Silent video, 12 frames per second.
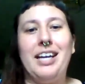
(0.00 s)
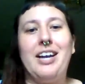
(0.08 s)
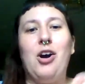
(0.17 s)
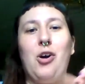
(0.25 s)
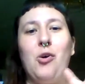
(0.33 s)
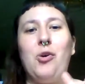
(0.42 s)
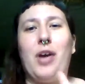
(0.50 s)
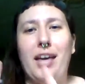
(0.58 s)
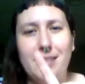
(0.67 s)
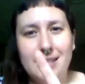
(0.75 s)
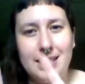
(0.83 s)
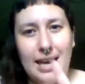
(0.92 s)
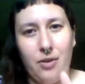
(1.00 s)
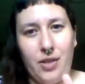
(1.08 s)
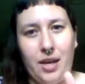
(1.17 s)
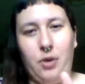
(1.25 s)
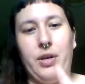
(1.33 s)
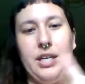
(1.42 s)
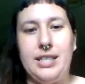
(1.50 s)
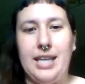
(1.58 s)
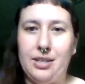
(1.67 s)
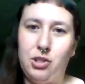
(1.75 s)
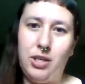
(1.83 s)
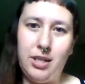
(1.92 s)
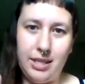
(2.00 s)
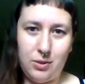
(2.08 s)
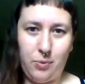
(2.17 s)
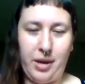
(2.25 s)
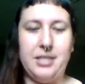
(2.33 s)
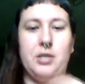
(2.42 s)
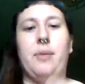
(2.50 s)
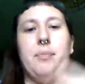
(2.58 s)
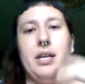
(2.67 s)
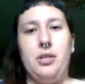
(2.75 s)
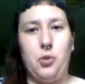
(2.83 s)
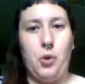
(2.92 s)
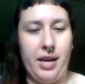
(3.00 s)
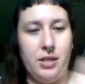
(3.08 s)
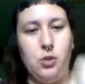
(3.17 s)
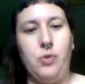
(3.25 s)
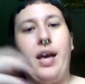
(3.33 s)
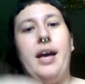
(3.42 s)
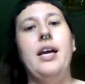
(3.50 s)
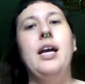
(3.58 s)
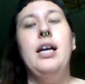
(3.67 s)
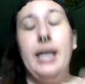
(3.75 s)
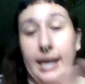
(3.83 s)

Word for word: Like, oh, okay, this is how they created tension in this way, so I'm gonna try and do that